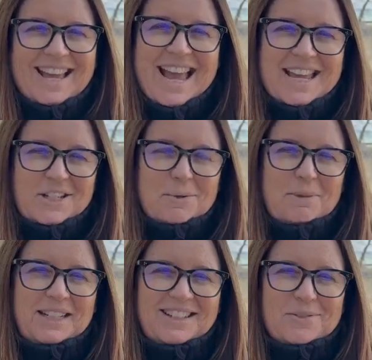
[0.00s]
and to
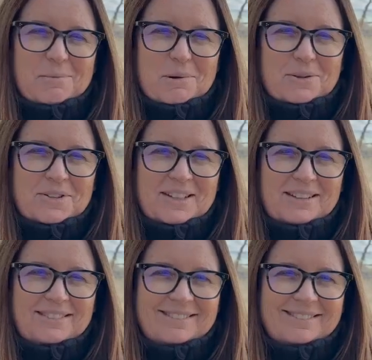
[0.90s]
meeting you in
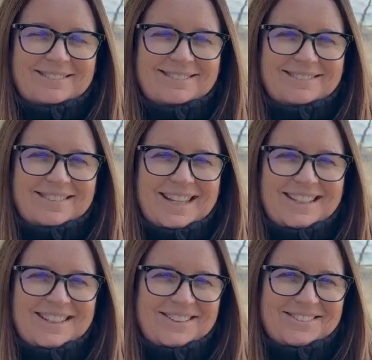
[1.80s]
person. Thank
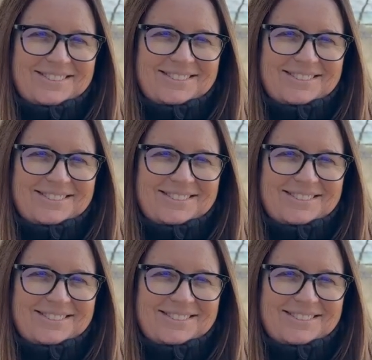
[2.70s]
you.